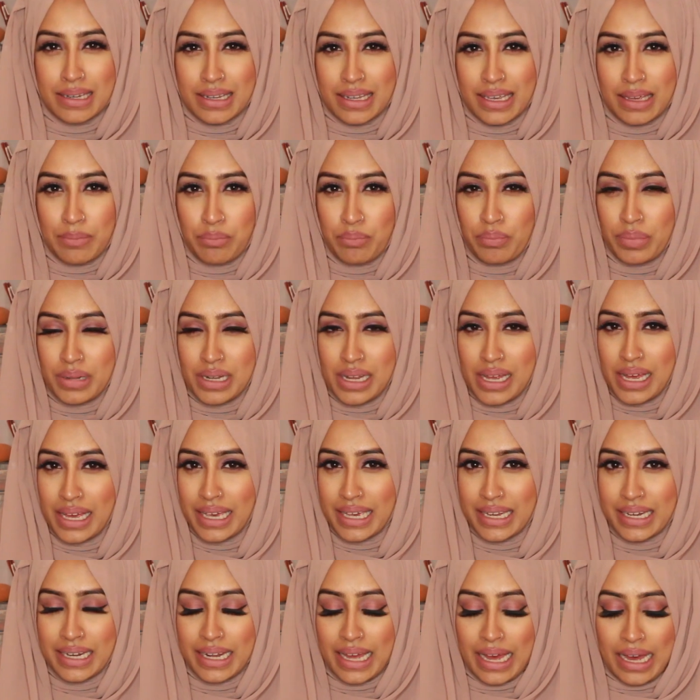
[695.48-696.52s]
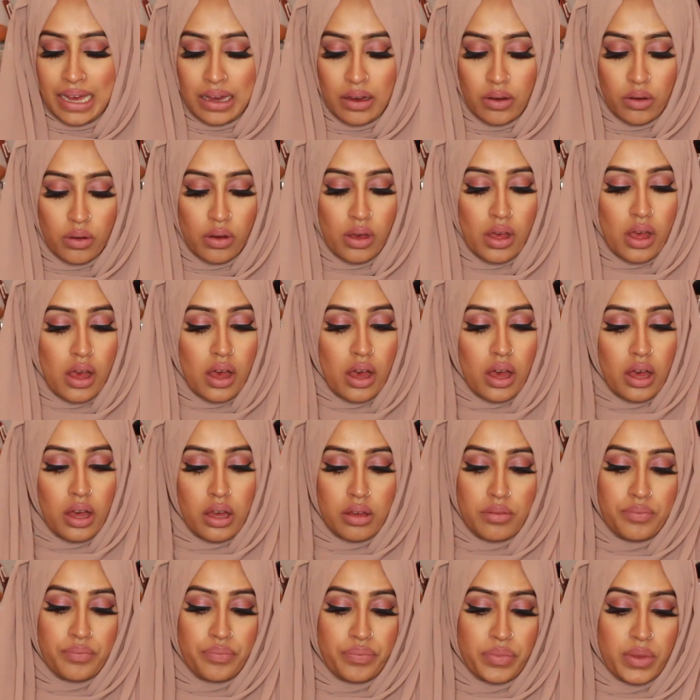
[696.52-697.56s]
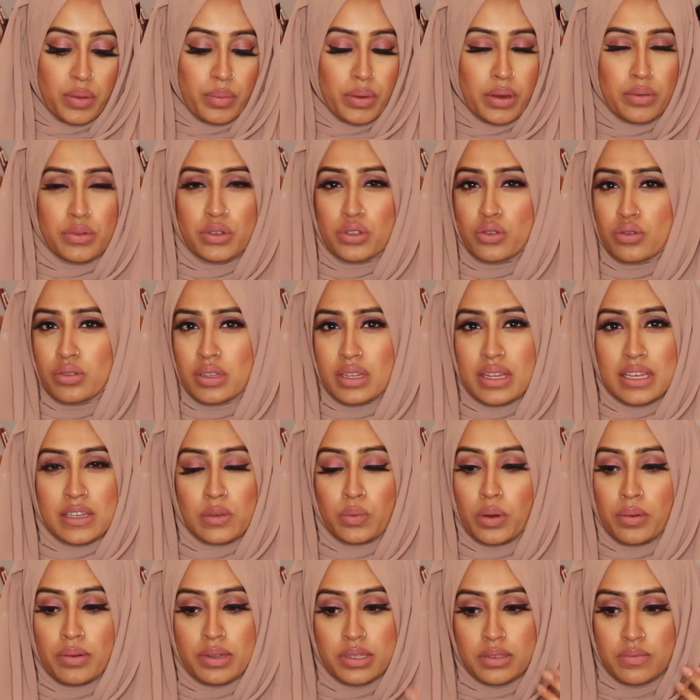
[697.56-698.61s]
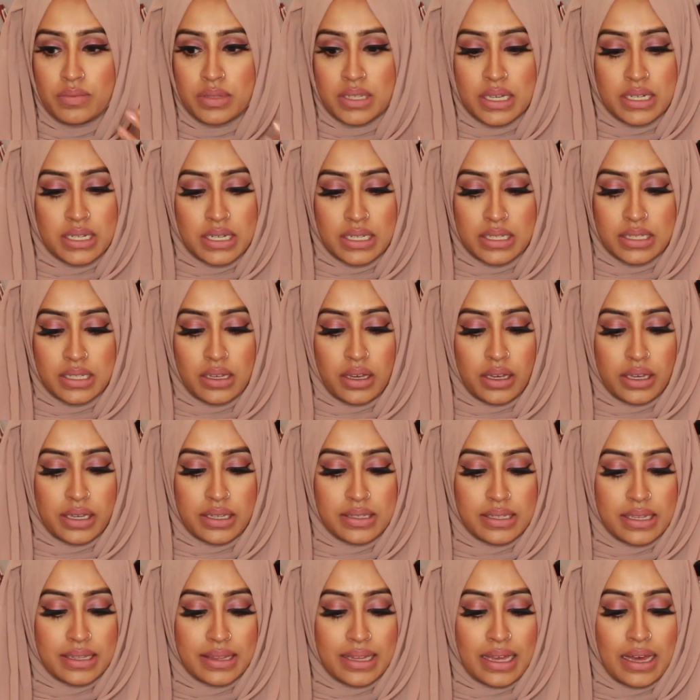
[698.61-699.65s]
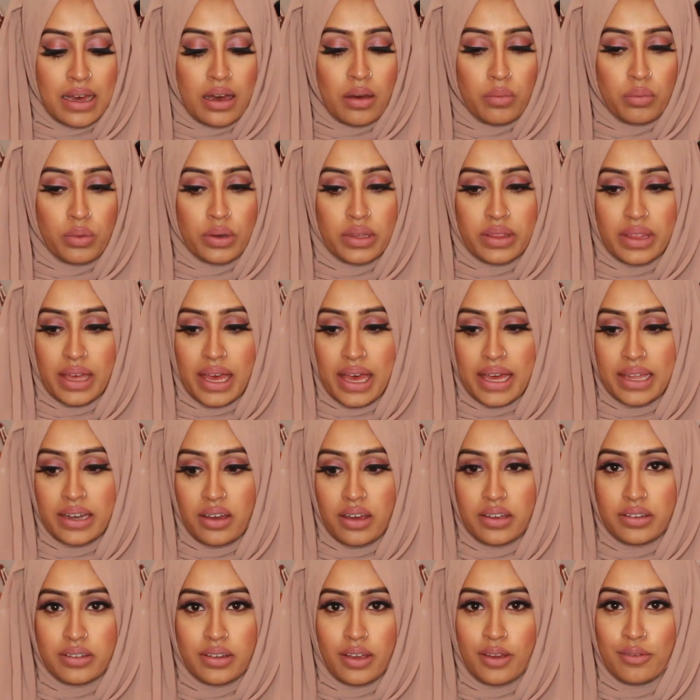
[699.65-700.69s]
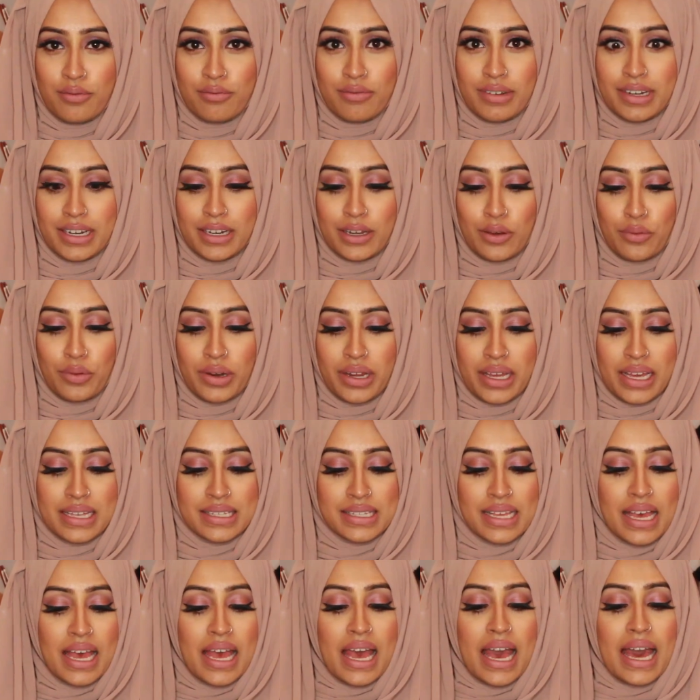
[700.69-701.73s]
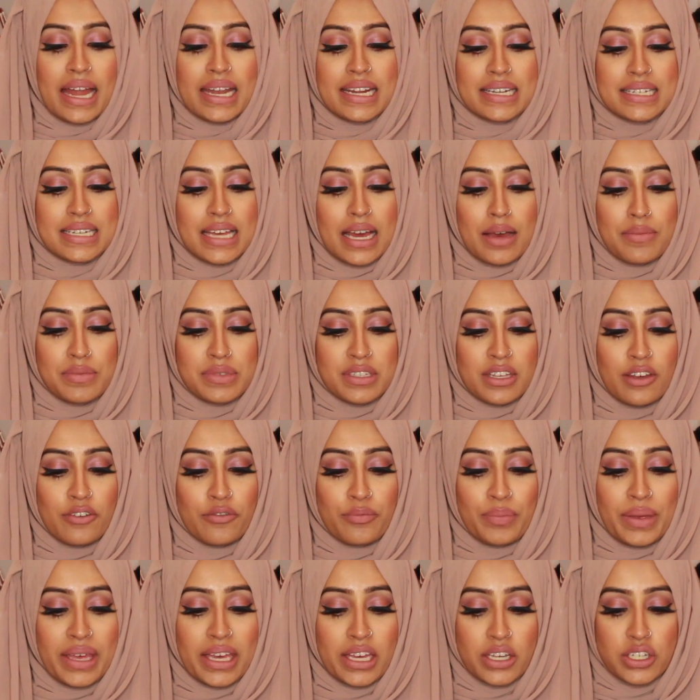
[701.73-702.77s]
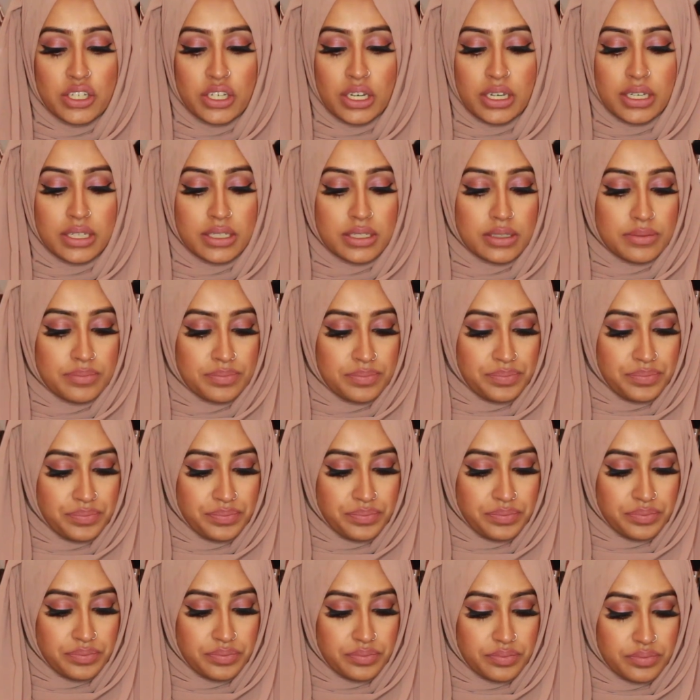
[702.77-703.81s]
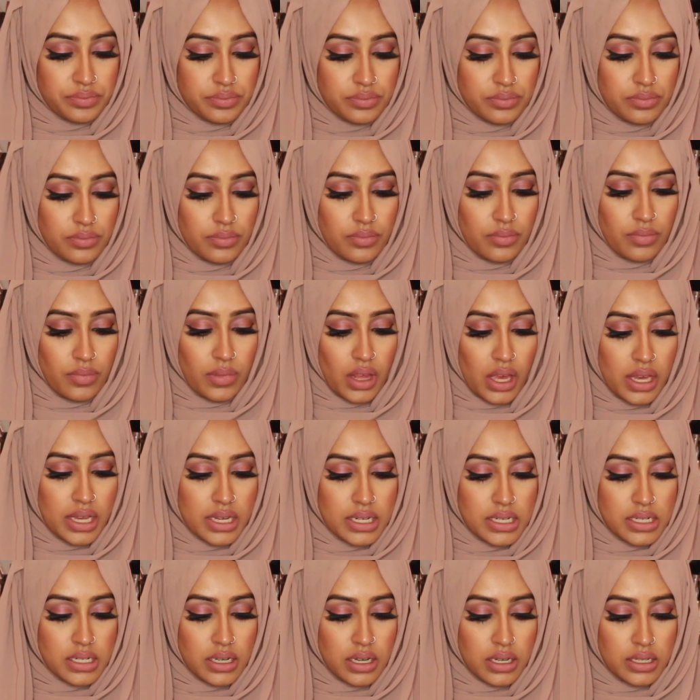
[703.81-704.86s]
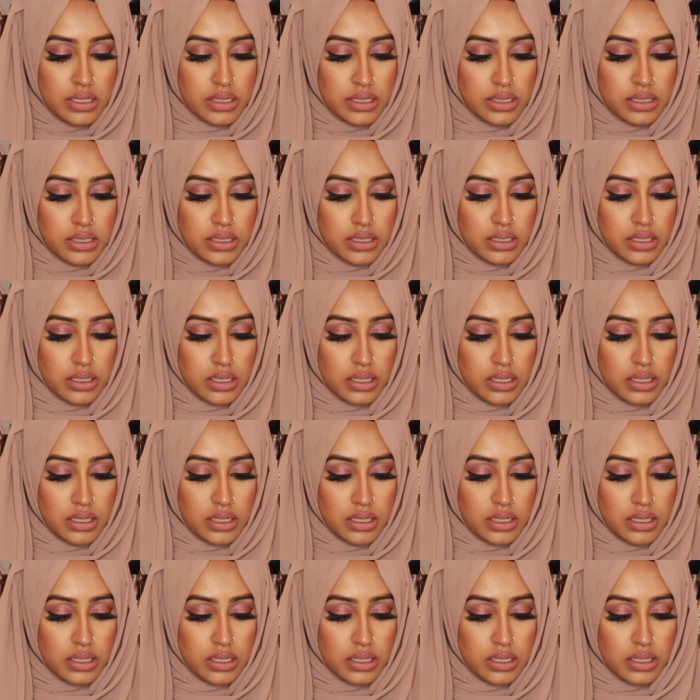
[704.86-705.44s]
can blur in and out, but I'm sure that there's probably some settings that I can set that up with, and I don't really know what it is. And in terms of pictures, it does,